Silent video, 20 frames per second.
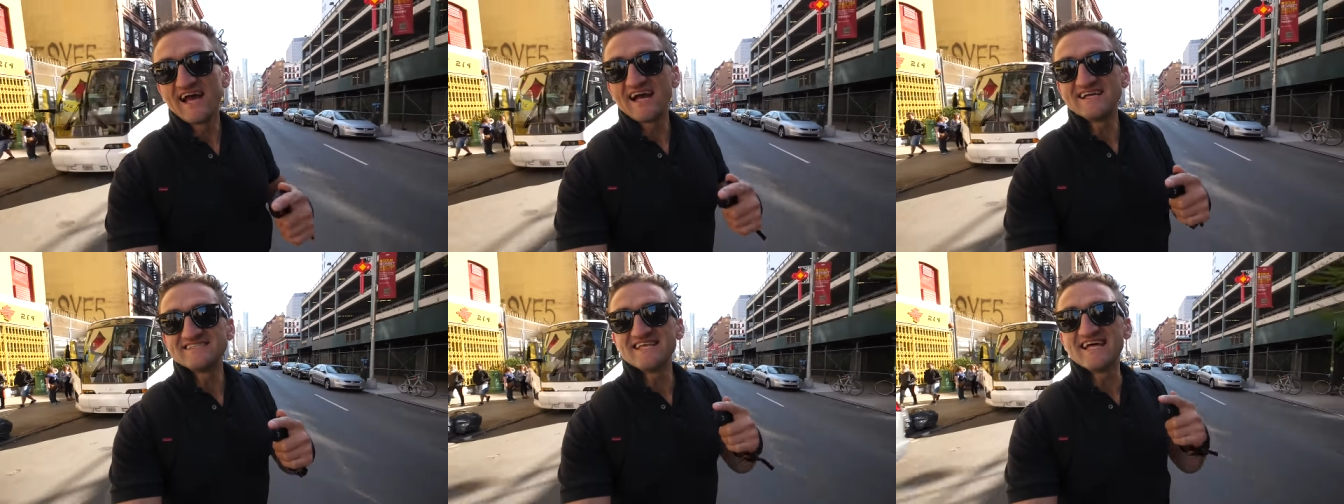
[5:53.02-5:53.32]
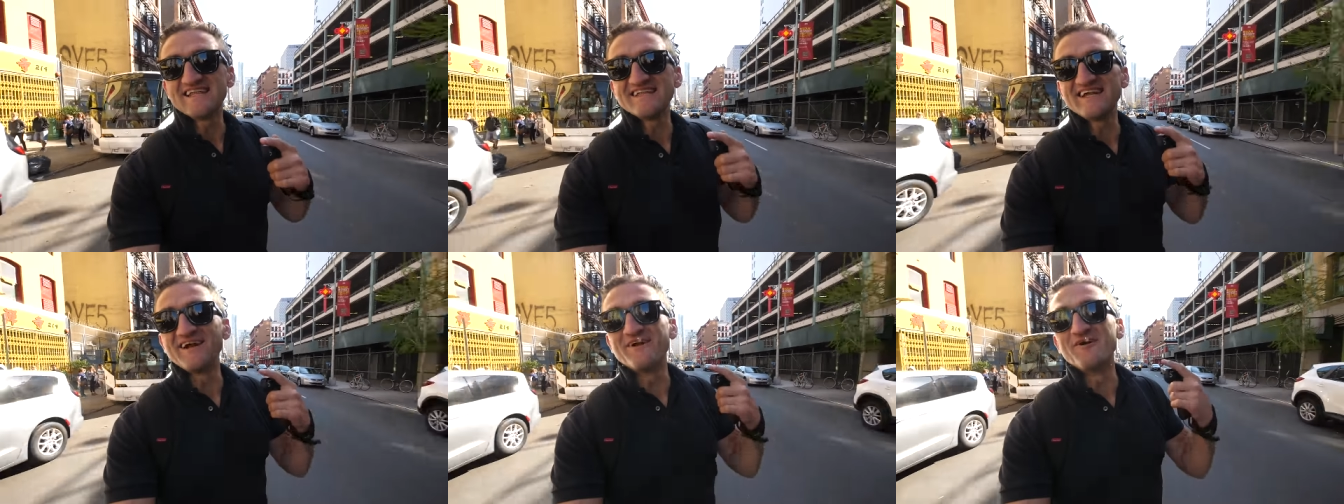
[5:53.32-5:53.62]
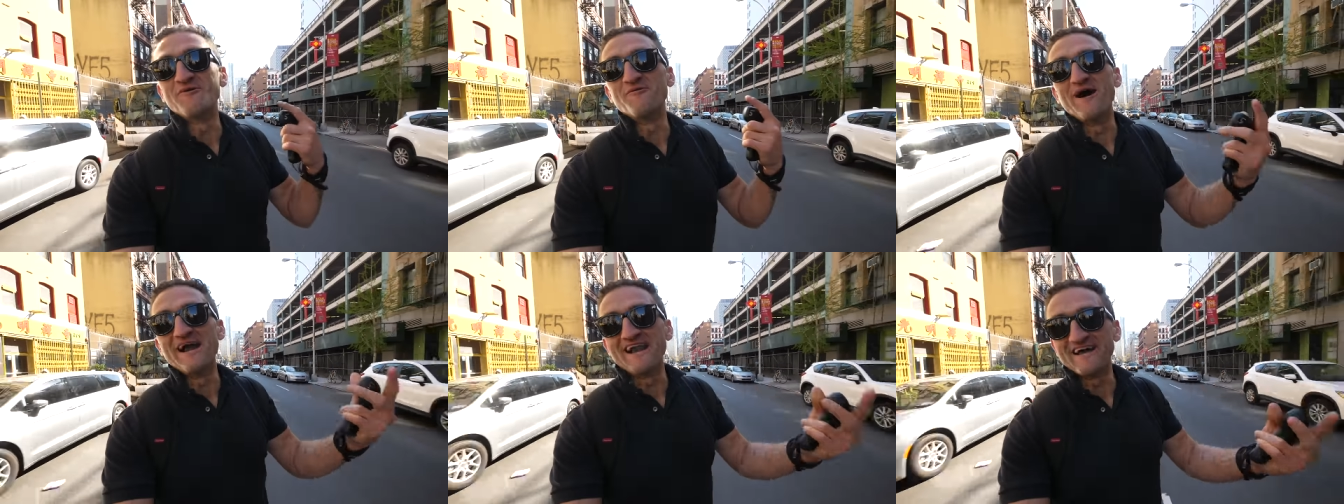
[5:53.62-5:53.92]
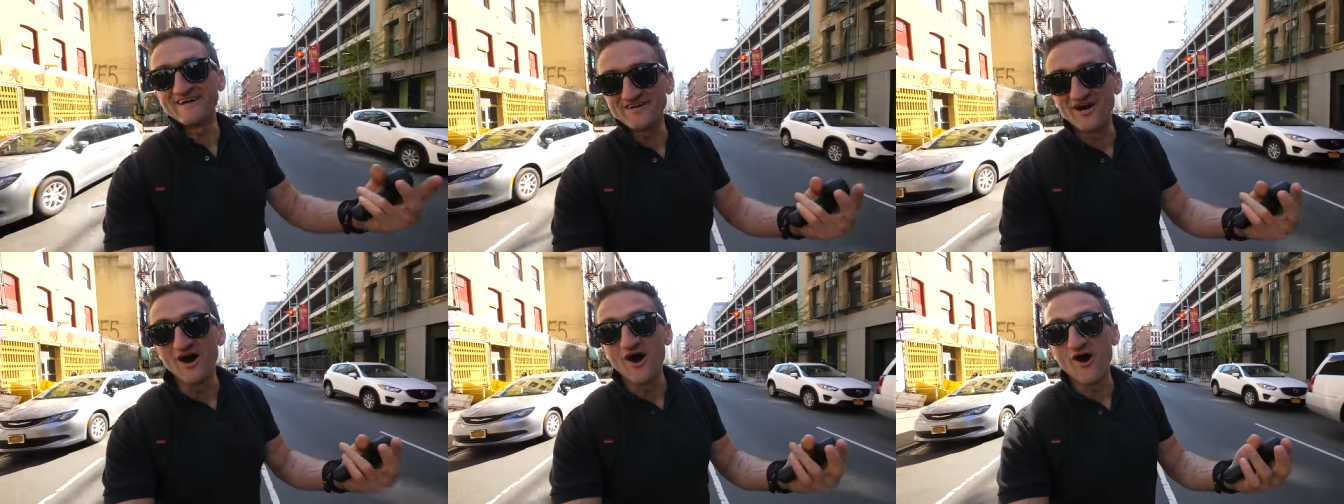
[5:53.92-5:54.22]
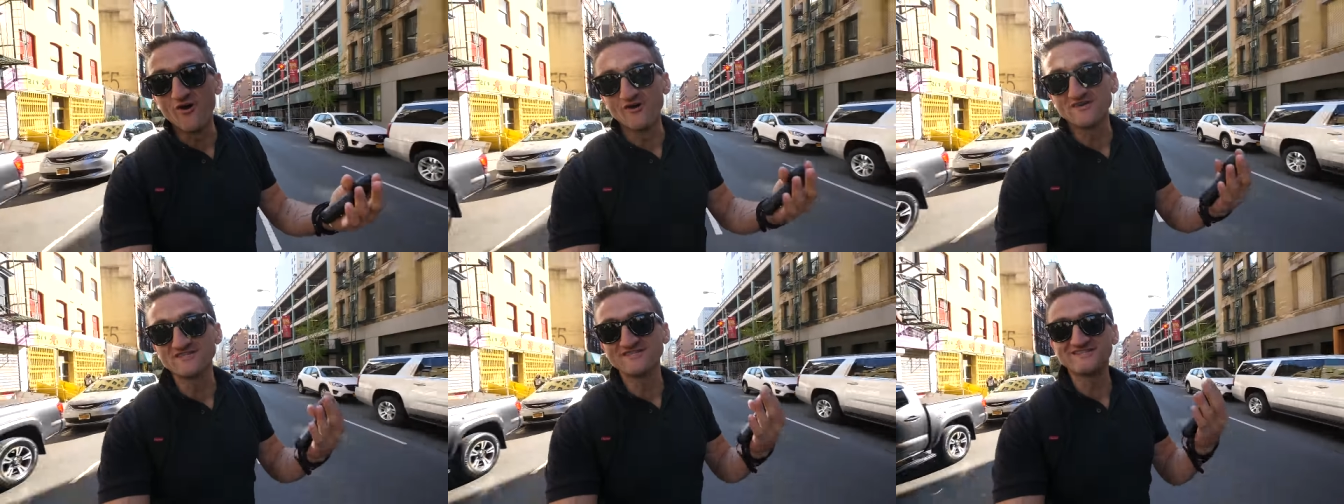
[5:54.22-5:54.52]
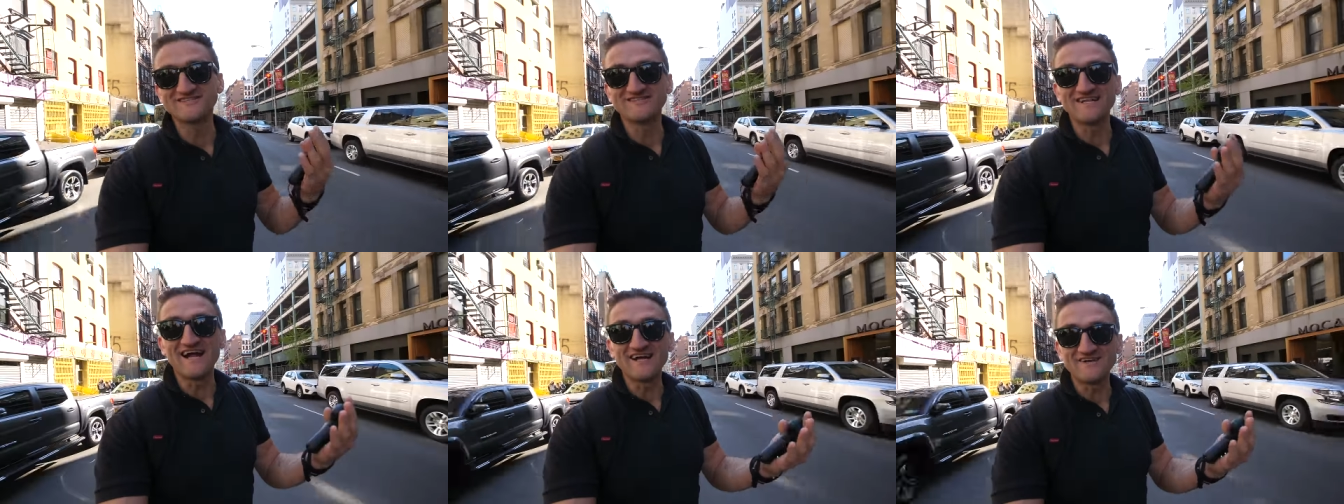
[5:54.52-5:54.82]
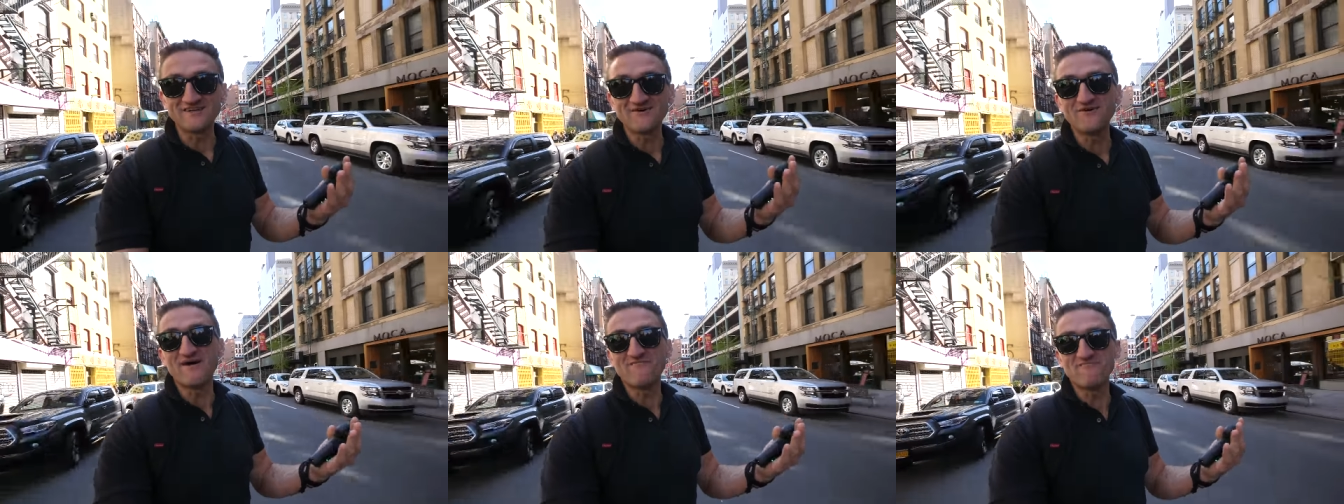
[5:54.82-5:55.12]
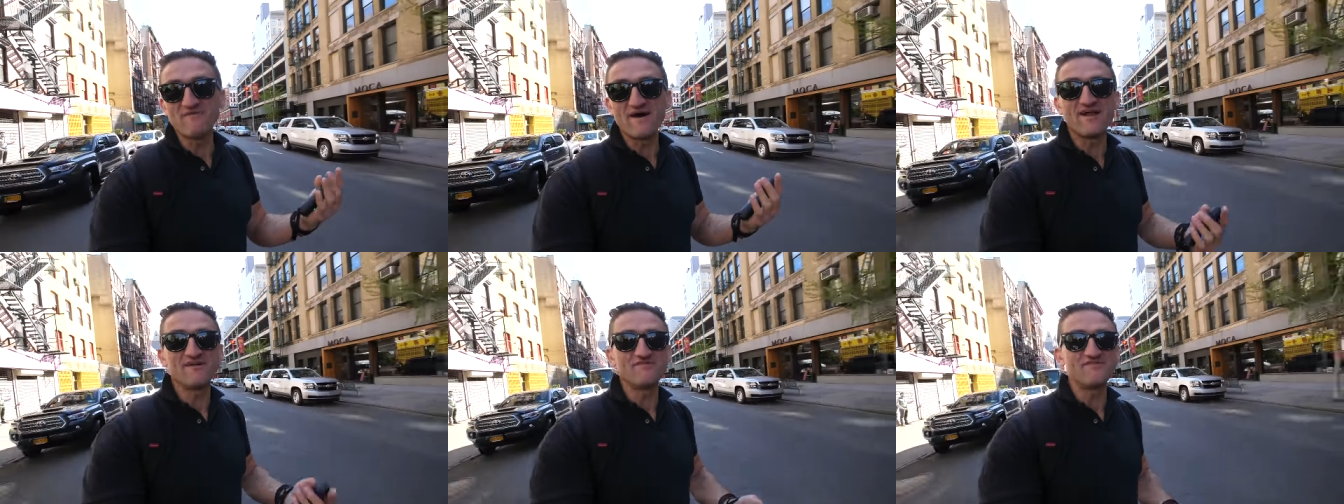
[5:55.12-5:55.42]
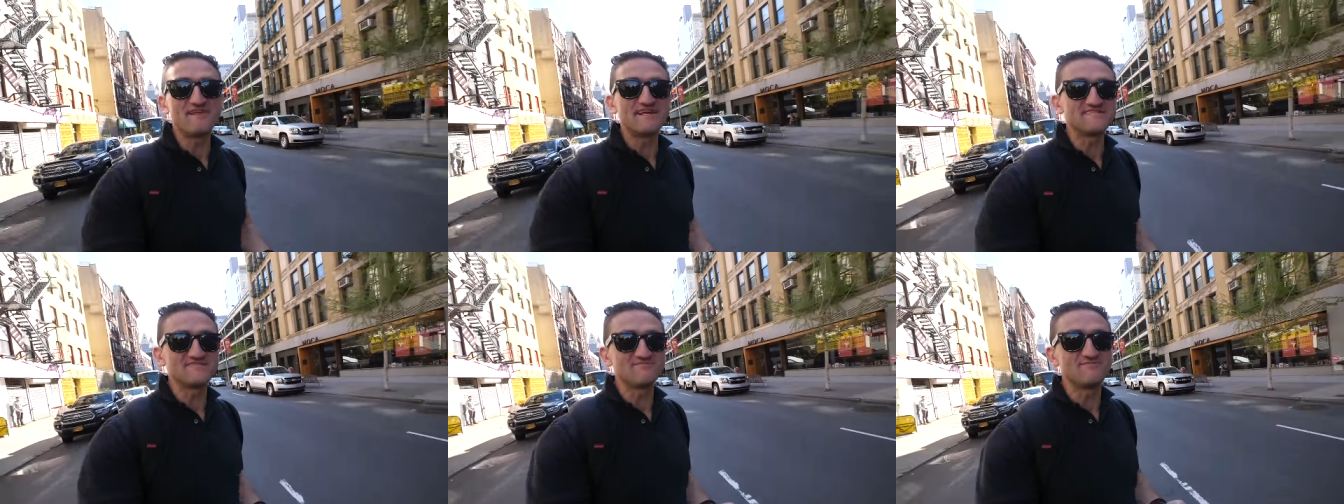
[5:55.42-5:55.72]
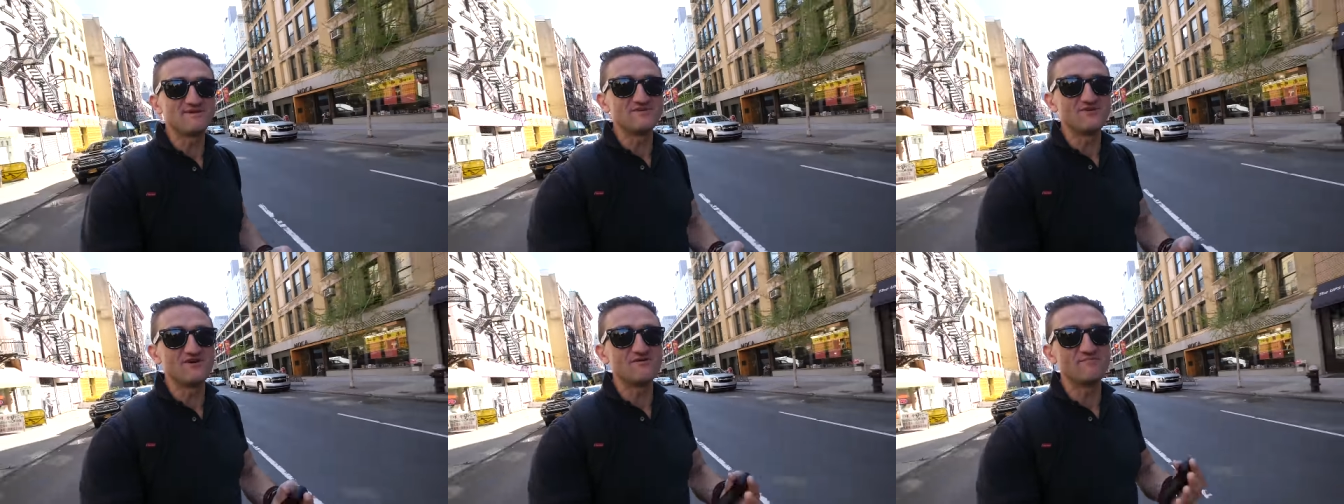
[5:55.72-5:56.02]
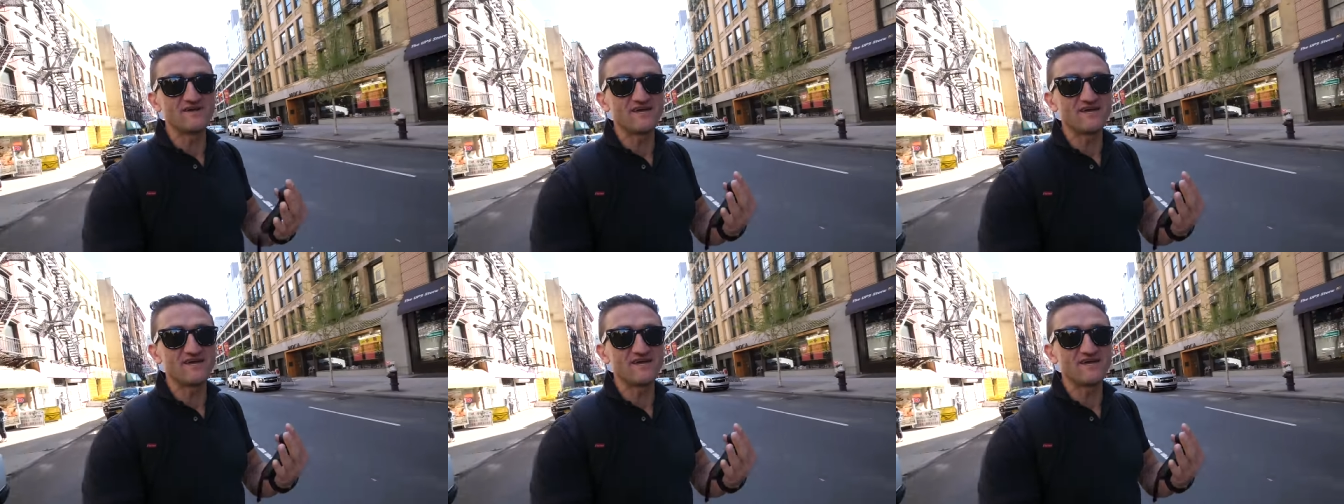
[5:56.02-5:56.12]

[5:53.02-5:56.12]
It's not that I don't want to go, it's just that I do have better things to be doing,